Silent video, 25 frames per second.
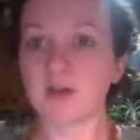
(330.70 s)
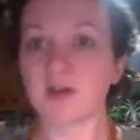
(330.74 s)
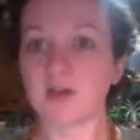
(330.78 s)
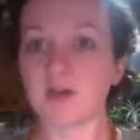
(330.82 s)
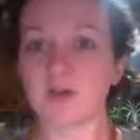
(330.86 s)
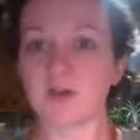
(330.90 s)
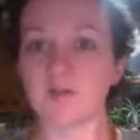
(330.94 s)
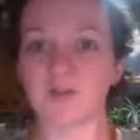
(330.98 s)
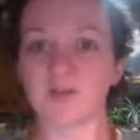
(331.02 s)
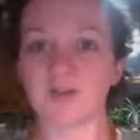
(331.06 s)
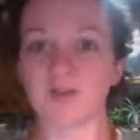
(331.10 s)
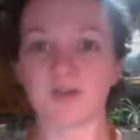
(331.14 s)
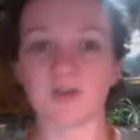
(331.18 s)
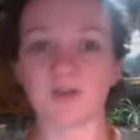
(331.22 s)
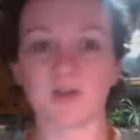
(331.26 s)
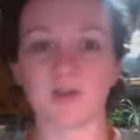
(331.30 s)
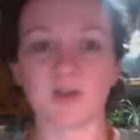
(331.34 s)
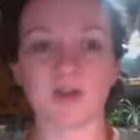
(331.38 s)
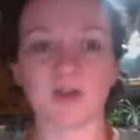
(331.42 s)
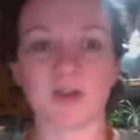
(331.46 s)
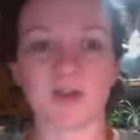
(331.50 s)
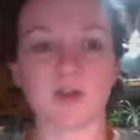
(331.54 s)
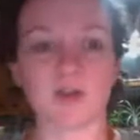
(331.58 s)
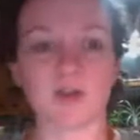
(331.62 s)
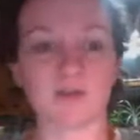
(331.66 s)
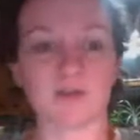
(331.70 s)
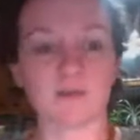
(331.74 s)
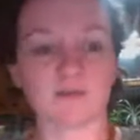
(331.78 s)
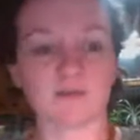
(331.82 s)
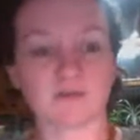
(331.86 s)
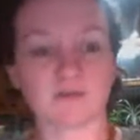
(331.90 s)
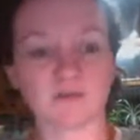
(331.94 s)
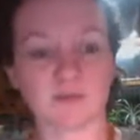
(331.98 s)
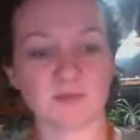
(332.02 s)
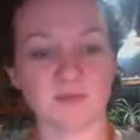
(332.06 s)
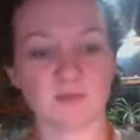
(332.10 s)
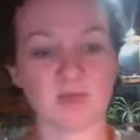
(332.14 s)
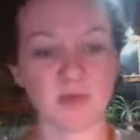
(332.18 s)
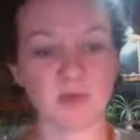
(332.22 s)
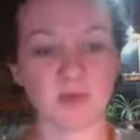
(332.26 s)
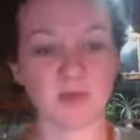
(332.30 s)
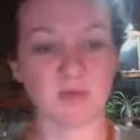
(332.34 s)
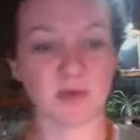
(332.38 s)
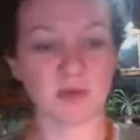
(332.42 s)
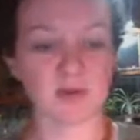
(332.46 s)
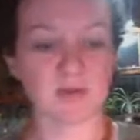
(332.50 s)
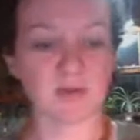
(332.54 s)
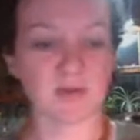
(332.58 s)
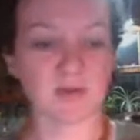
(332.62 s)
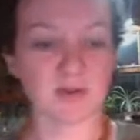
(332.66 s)
just so I can keep up
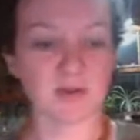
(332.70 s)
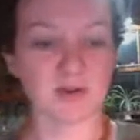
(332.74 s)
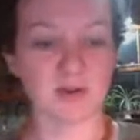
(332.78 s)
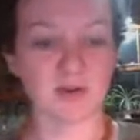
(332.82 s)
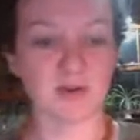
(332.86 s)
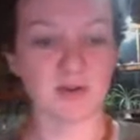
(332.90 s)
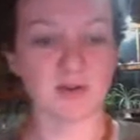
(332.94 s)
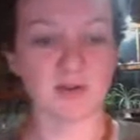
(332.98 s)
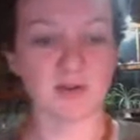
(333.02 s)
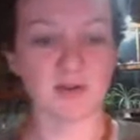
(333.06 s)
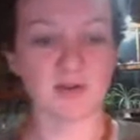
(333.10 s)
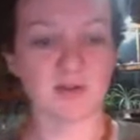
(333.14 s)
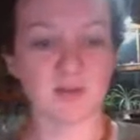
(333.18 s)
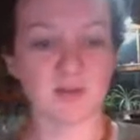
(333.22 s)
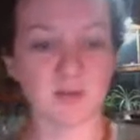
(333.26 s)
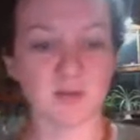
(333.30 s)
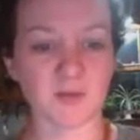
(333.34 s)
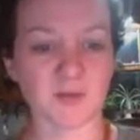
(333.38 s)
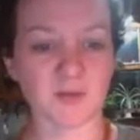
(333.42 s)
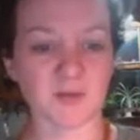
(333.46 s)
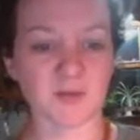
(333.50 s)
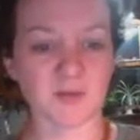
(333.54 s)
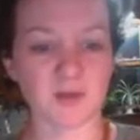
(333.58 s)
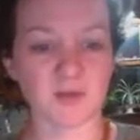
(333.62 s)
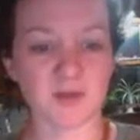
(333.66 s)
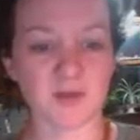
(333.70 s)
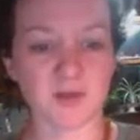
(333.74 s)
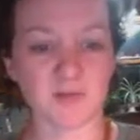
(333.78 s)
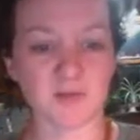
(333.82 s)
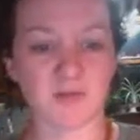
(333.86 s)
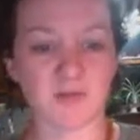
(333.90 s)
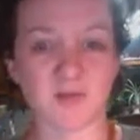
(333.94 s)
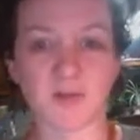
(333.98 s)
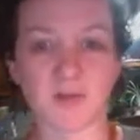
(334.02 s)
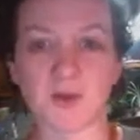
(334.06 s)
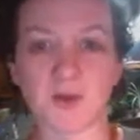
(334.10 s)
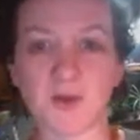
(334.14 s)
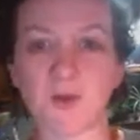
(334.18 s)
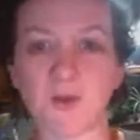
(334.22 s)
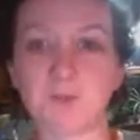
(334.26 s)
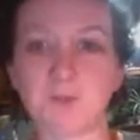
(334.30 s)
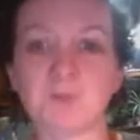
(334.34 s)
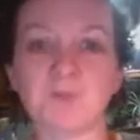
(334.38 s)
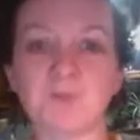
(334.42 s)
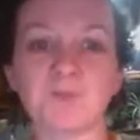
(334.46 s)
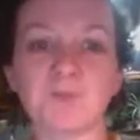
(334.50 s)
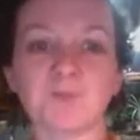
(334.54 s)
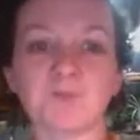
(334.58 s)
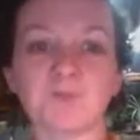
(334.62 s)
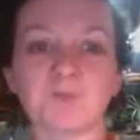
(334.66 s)
on the stream. So,
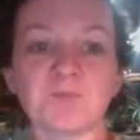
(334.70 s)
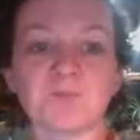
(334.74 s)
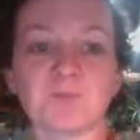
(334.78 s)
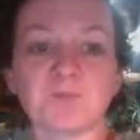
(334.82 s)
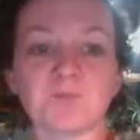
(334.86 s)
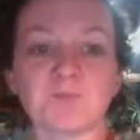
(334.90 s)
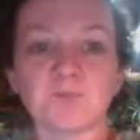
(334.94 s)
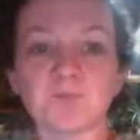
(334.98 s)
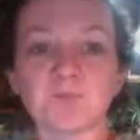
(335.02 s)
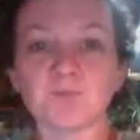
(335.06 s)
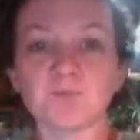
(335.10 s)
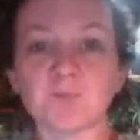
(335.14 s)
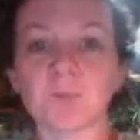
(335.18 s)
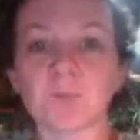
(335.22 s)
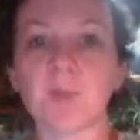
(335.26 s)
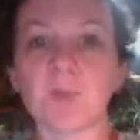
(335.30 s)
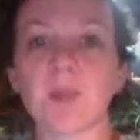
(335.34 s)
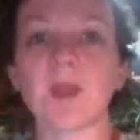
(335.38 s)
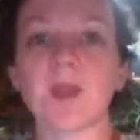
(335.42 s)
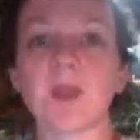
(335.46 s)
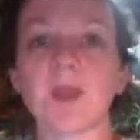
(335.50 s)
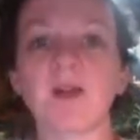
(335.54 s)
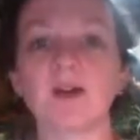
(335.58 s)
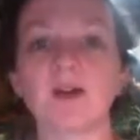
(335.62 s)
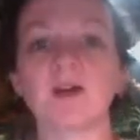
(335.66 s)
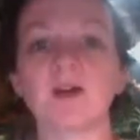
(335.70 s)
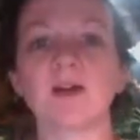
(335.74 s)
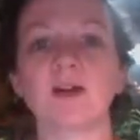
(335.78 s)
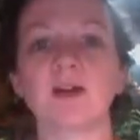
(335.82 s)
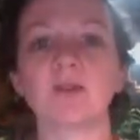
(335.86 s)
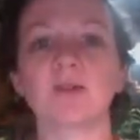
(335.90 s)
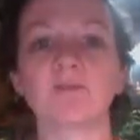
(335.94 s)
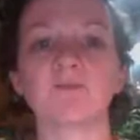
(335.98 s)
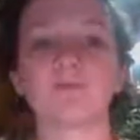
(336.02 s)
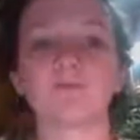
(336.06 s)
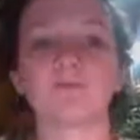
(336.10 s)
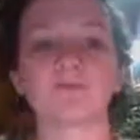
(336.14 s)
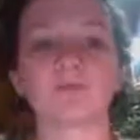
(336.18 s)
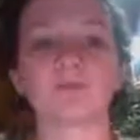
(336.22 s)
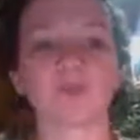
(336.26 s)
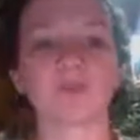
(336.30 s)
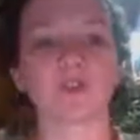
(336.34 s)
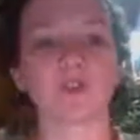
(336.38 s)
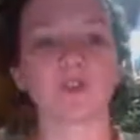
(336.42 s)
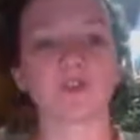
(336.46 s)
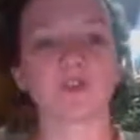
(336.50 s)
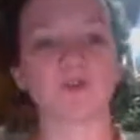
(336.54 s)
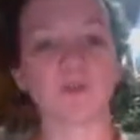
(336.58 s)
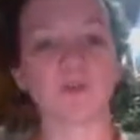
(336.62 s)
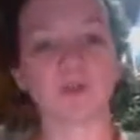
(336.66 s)
so
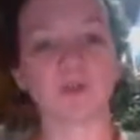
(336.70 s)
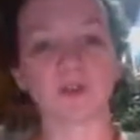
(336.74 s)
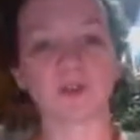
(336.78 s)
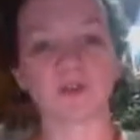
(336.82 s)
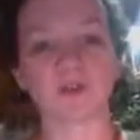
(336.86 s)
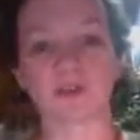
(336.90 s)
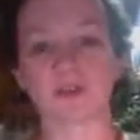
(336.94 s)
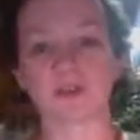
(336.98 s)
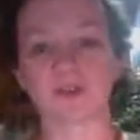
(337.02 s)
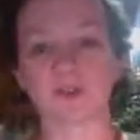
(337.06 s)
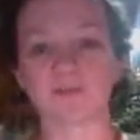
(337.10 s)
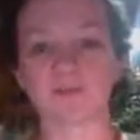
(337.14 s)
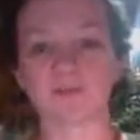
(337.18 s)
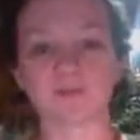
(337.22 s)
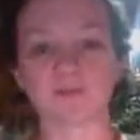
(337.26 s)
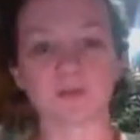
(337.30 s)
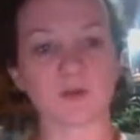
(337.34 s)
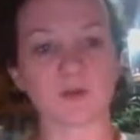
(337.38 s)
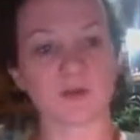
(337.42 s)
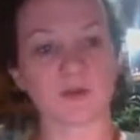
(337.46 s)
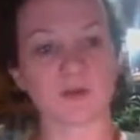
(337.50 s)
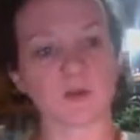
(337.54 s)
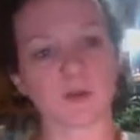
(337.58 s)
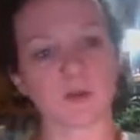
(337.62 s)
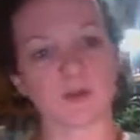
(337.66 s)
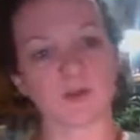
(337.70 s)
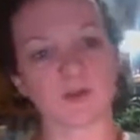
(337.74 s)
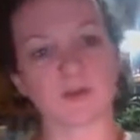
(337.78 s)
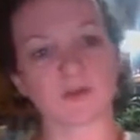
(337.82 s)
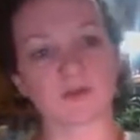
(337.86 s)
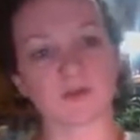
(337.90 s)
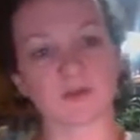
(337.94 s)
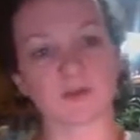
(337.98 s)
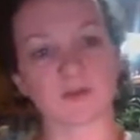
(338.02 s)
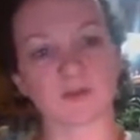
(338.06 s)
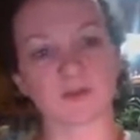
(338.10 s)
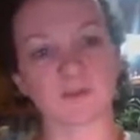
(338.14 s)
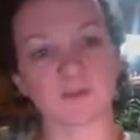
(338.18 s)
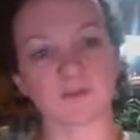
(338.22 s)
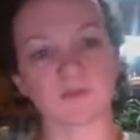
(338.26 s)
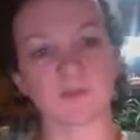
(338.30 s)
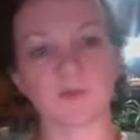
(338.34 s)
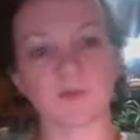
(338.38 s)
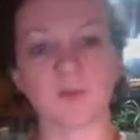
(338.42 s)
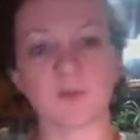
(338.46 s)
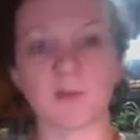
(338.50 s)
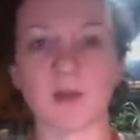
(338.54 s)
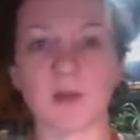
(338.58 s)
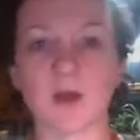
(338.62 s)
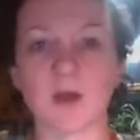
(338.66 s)
firstly, cordials.
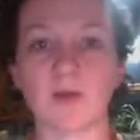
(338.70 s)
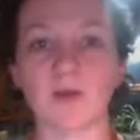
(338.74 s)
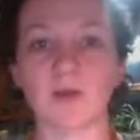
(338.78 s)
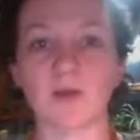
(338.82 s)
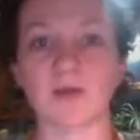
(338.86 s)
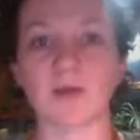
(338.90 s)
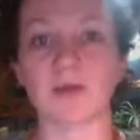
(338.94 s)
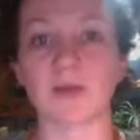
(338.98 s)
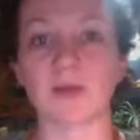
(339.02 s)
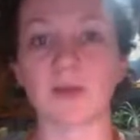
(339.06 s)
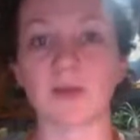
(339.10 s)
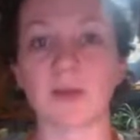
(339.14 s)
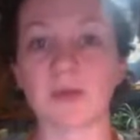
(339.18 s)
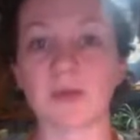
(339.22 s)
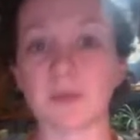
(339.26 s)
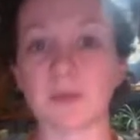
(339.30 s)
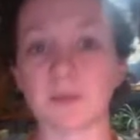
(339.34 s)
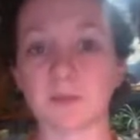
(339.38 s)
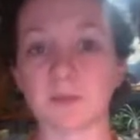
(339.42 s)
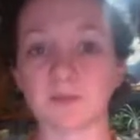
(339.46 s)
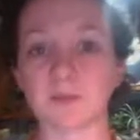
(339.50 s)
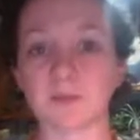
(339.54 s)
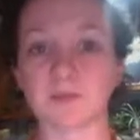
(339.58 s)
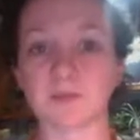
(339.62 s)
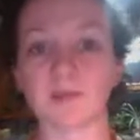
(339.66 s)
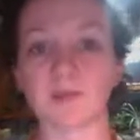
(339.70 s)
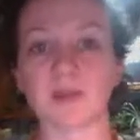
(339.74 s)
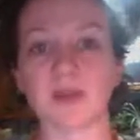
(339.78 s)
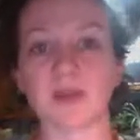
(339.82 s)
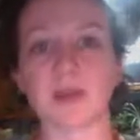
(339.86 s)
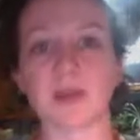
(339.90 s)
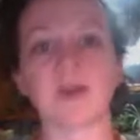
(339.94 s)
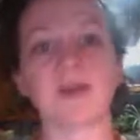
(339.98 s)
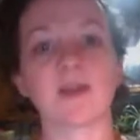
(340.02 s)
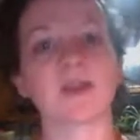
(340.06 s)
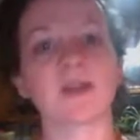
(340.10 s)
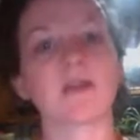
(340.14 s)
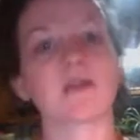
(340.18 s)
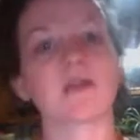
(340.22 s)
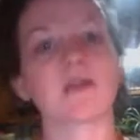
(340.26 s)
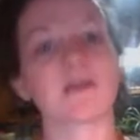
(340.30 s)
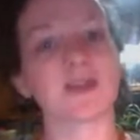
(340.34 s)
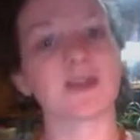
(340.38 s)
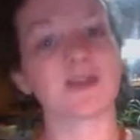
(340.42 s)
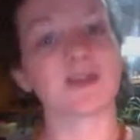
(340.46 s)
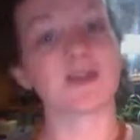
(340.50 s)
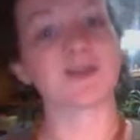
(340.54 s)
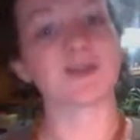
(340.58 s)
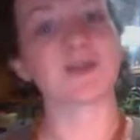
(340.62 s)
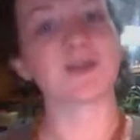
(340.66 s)
Why would you make them? It's because
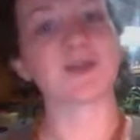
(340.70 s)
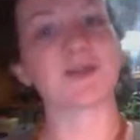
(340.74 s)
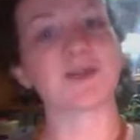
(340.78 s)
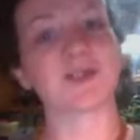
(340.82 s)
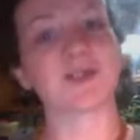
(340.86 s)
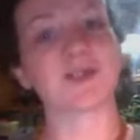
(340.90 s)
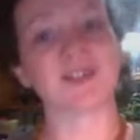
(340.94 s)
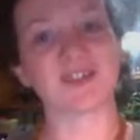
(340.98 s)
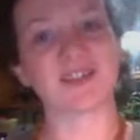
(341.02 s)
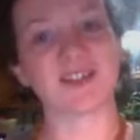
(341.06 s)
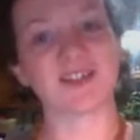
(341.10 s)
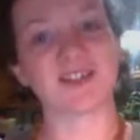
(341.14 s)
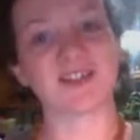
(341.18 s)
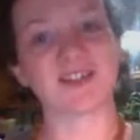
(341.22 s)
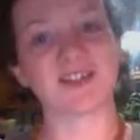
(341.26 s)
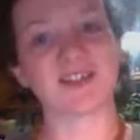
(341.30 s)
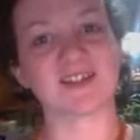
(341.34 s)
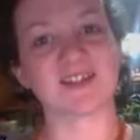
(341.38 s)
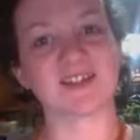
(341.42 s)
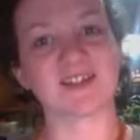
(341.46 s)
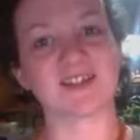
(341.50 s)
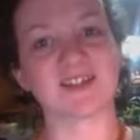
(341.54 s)
they're delicious.